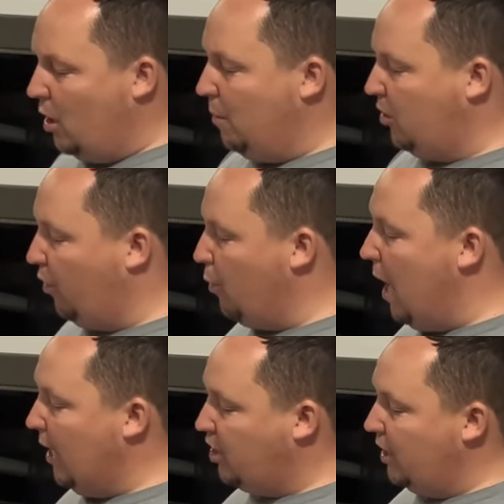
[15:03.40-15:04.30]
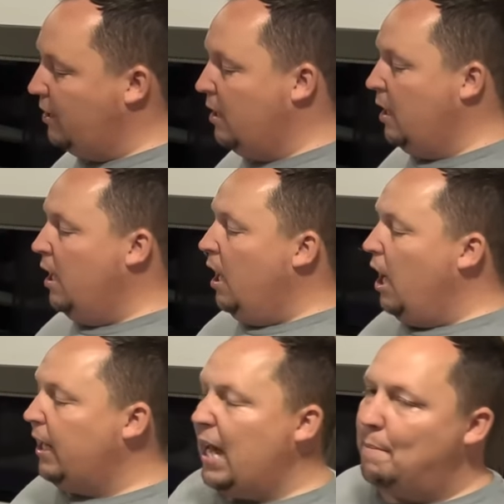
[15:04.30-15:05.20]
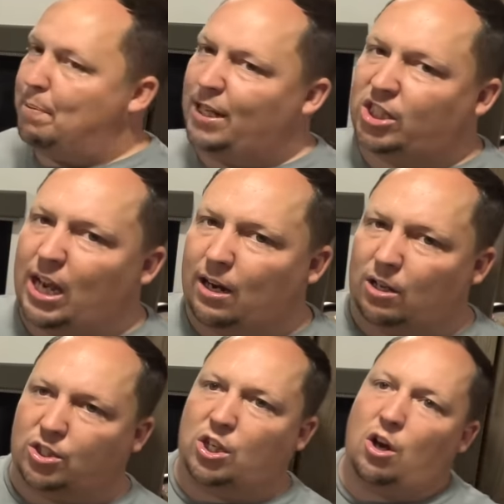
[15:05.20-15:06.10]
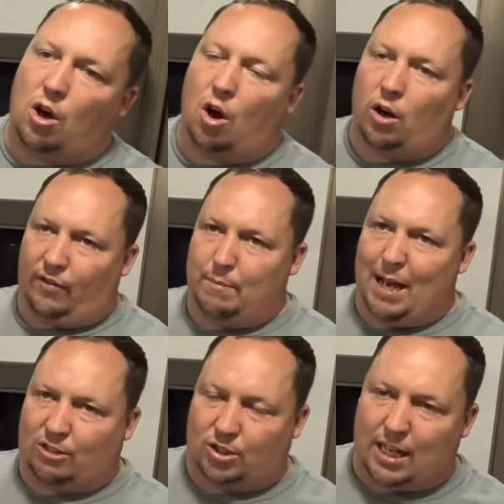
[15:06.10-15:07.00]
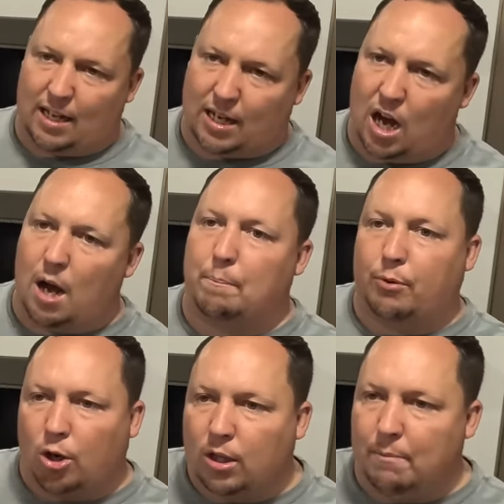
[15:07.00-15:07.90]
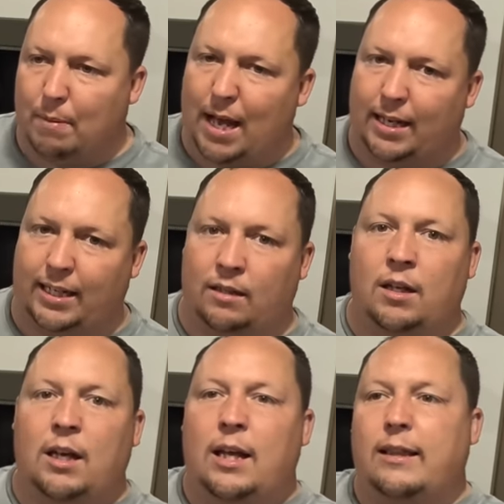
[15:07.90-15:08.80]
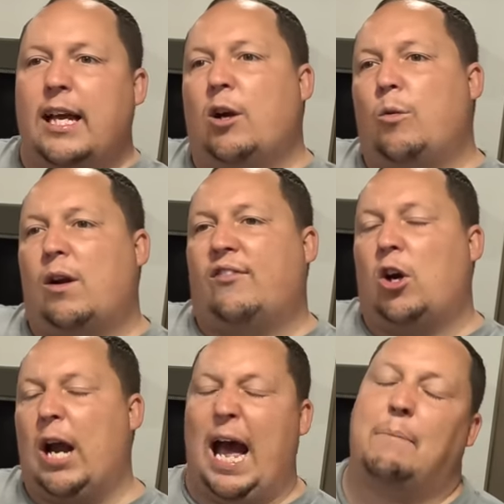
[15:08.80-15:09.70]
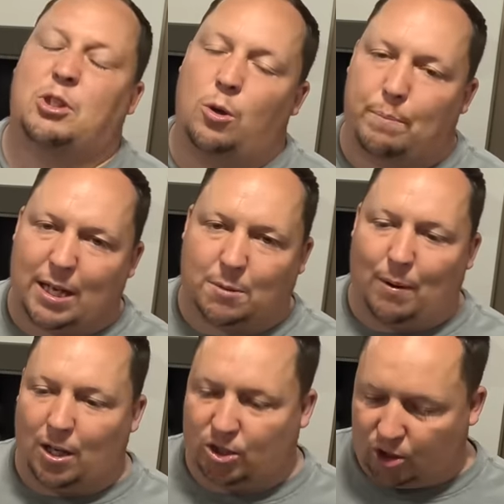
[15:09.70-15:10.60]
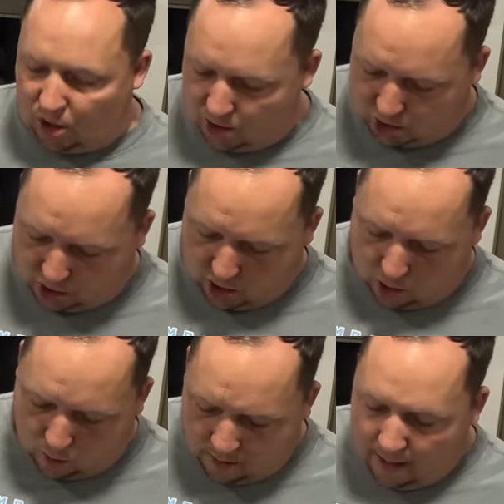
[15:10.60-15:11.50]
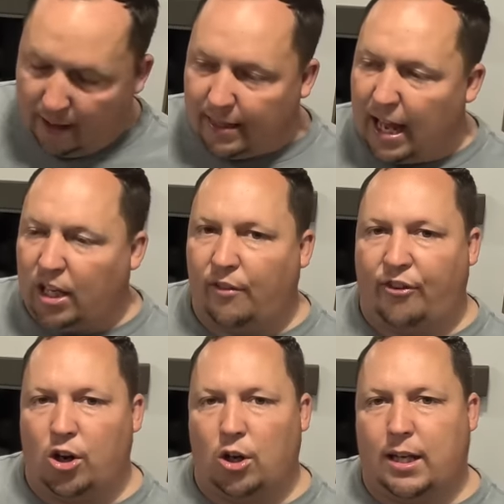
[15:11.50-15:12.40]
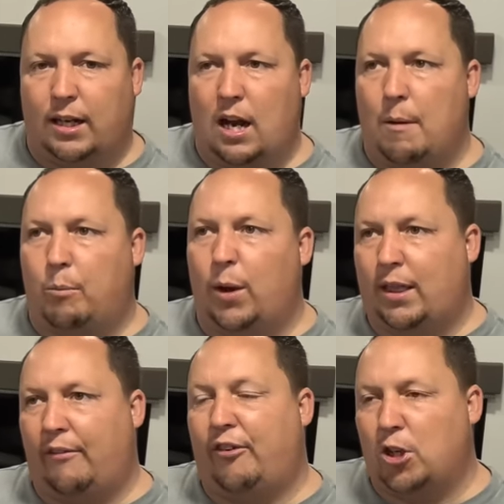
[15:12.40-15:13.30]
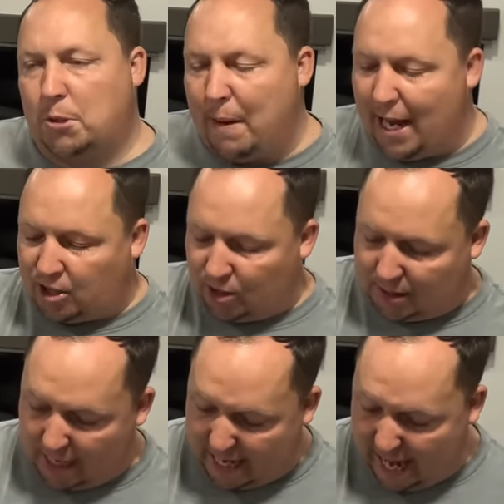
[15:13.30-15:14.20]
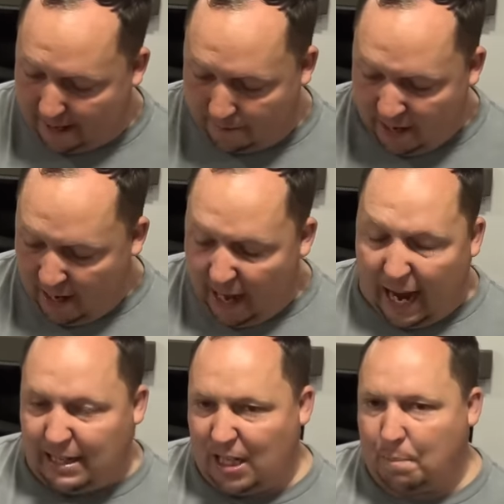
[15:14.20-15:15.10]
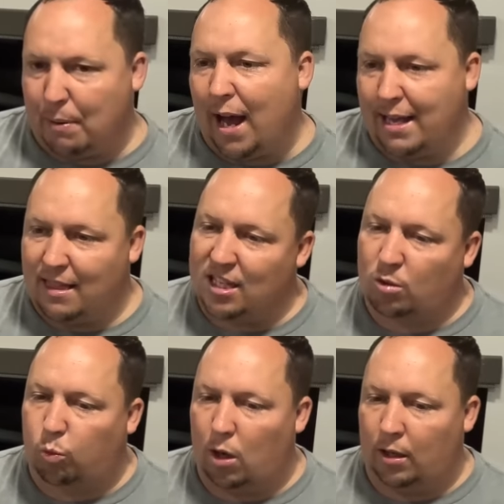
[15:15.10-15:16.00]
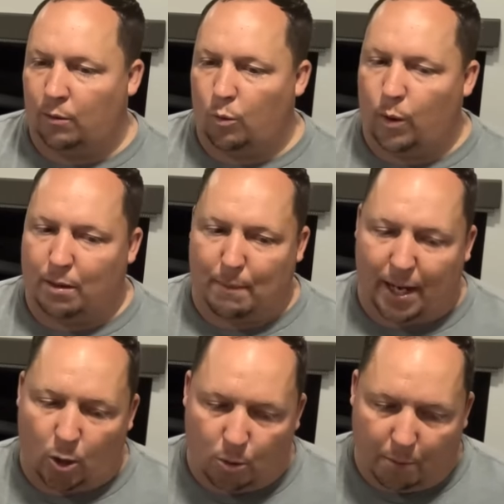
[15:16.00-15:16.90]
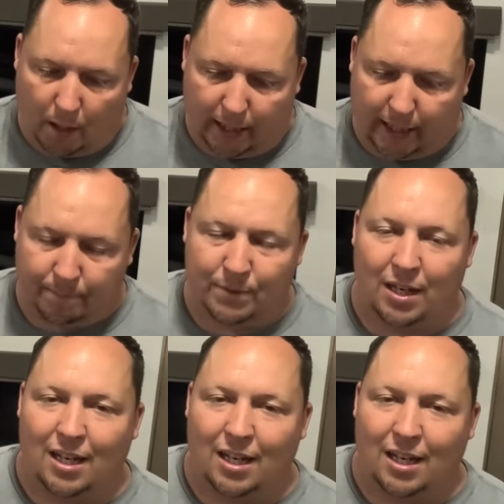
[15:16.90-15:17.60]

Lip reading: so much for watching. Again, big shout out to RVMattress.com, Brooklyn Bedding. They are one of our absolute best sponsors on the show. Thank you for hooking it up with the first mattress. Again, I did buy this one with my own money